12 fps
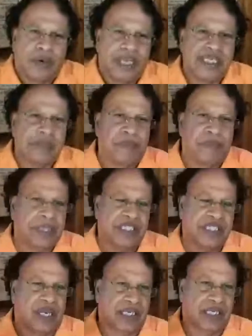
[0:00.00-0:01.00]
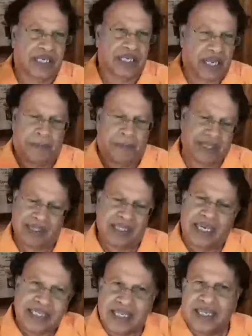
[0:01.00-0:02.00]
requires much larger capital.
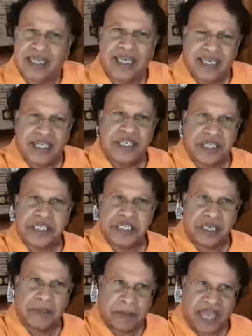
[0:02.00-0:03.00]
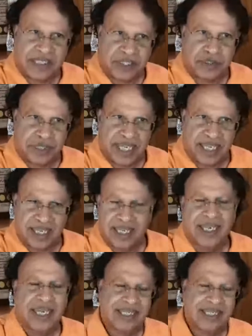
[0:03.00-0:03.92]
That's an interesting path to take.